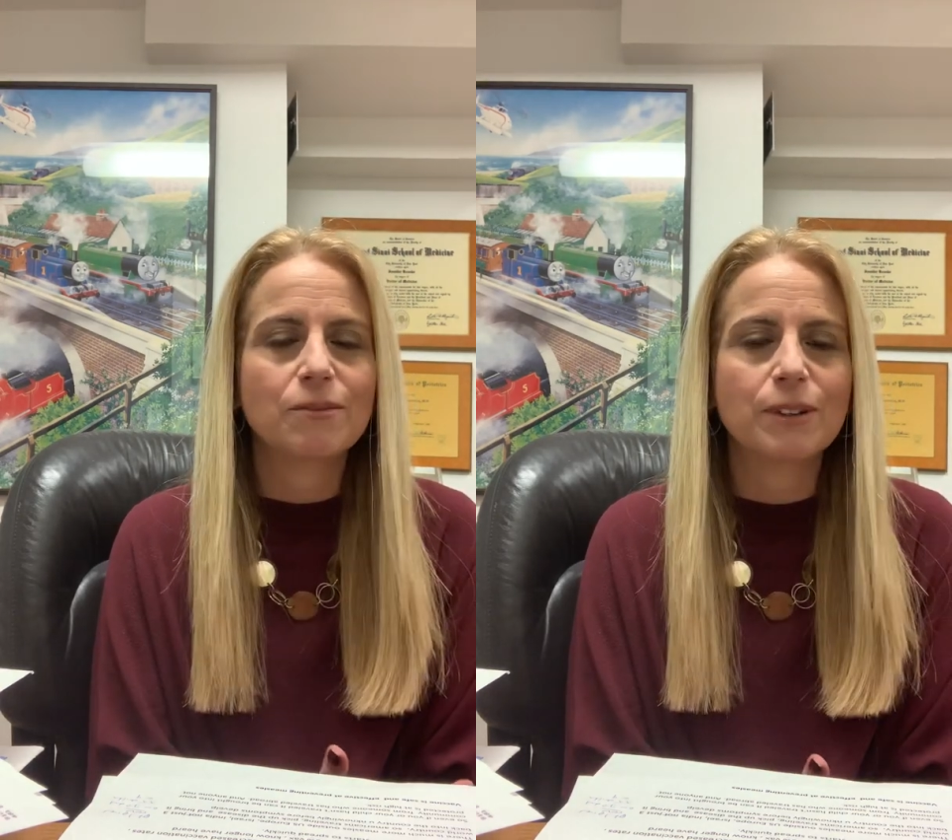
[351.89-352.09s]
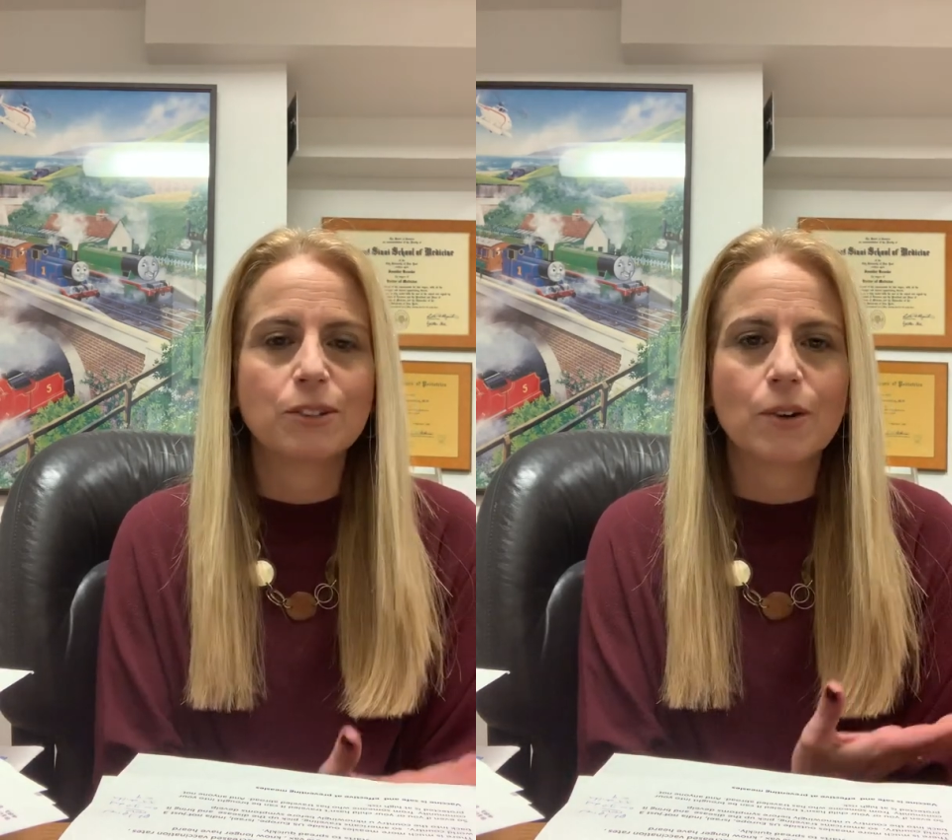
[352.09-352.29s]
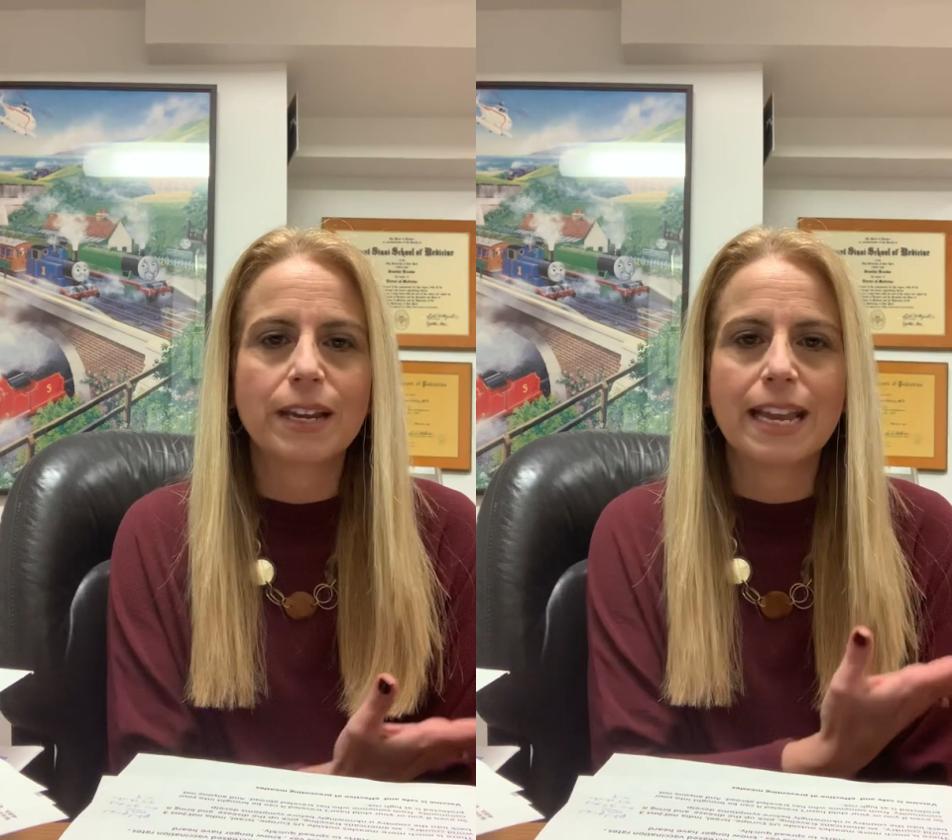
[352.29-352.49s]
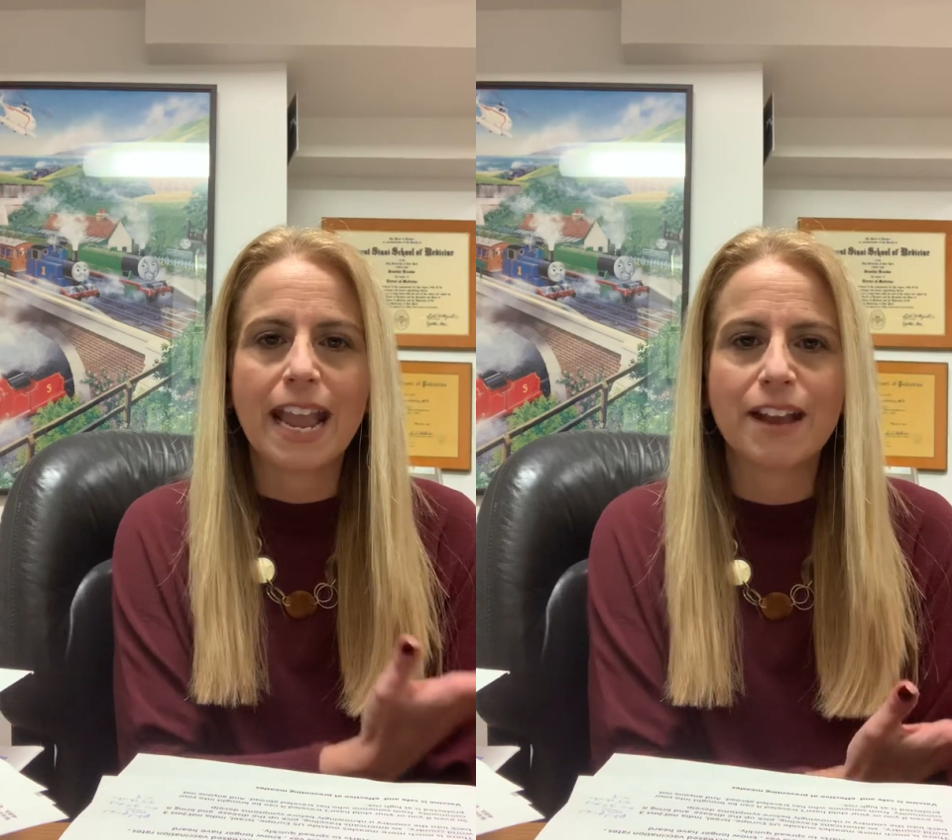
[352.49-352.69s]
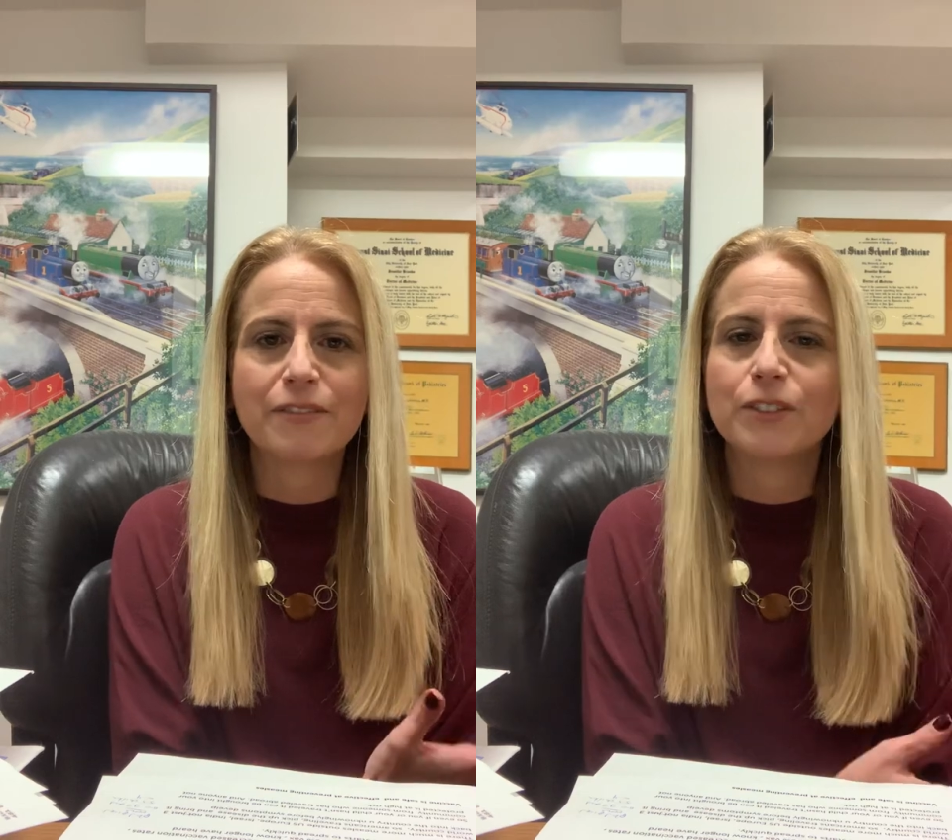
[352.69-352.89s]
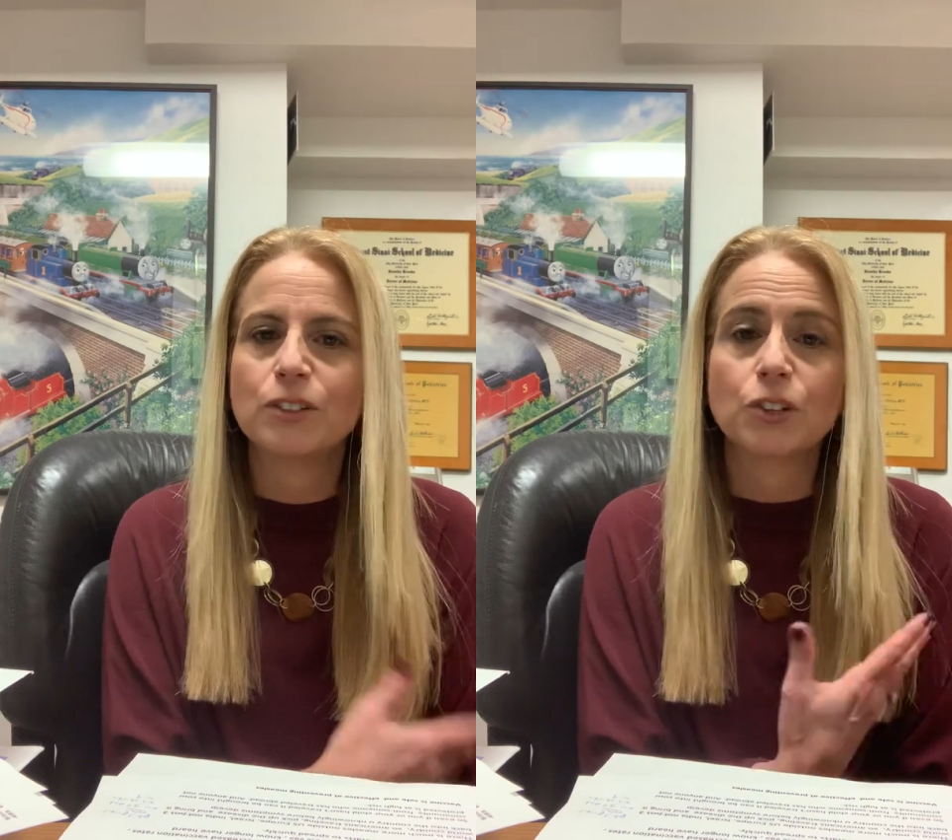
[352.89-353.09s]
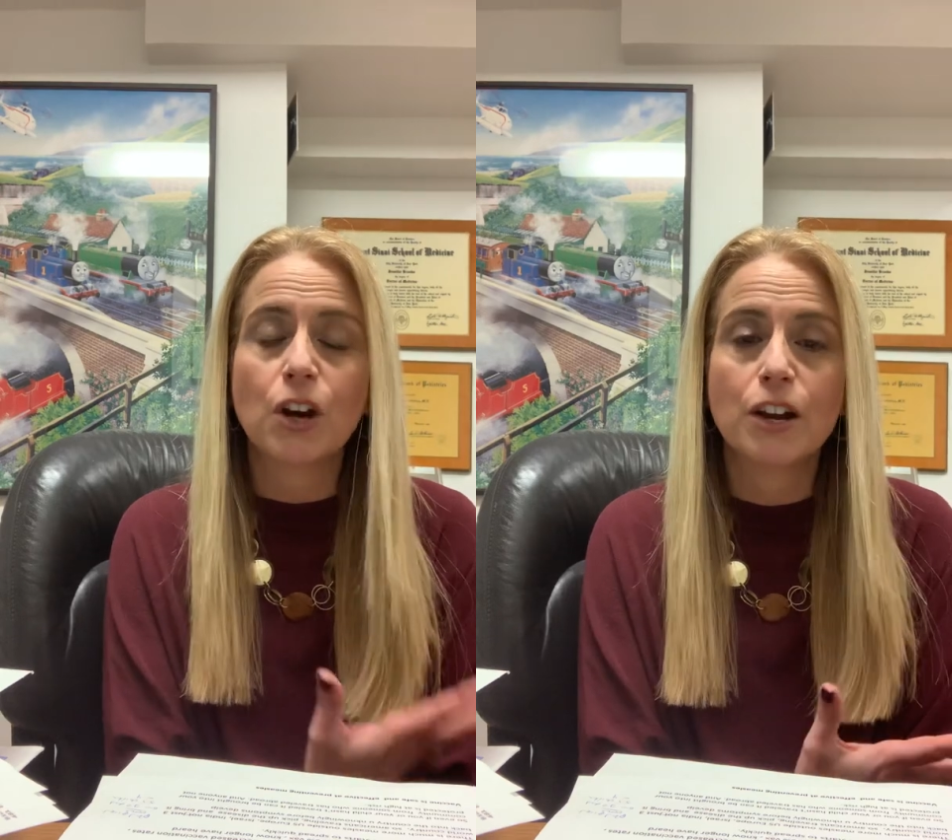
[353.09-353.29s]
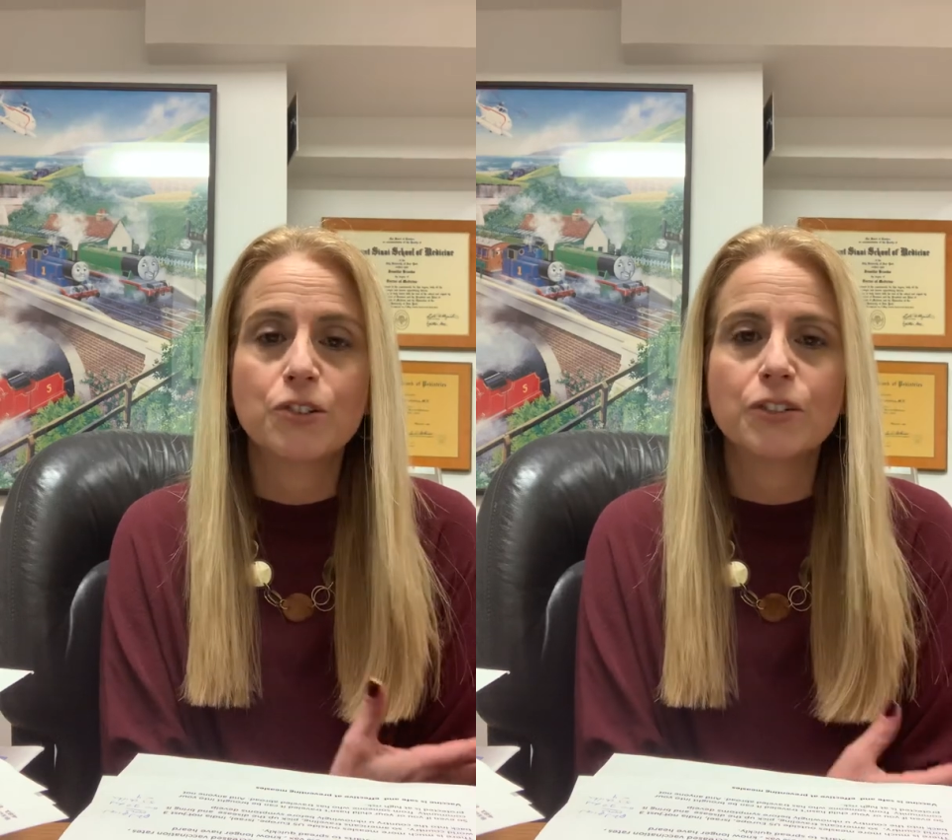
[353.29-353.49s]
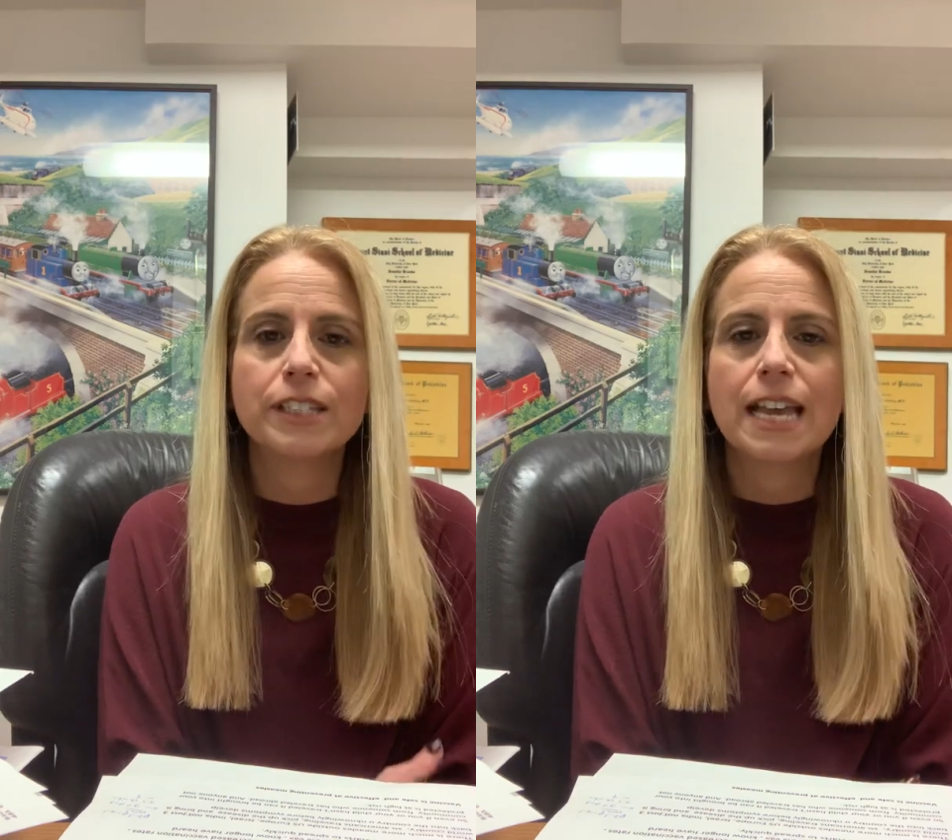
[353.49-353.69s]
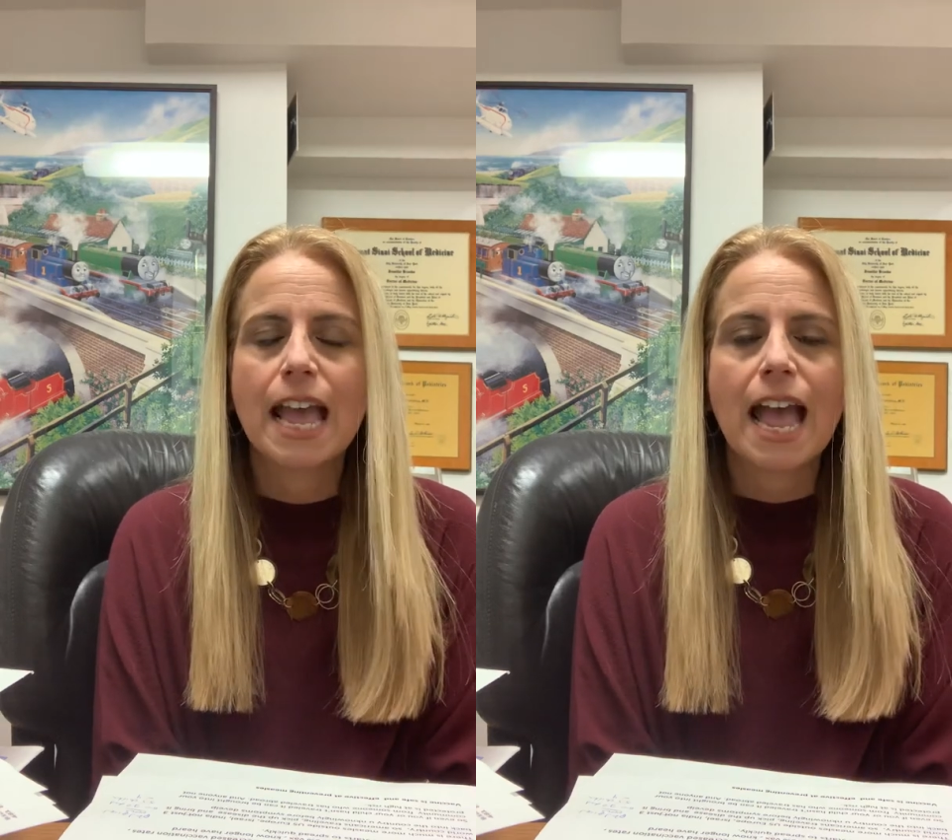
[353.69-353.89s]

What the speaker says: we're talking handfuls or hundreds,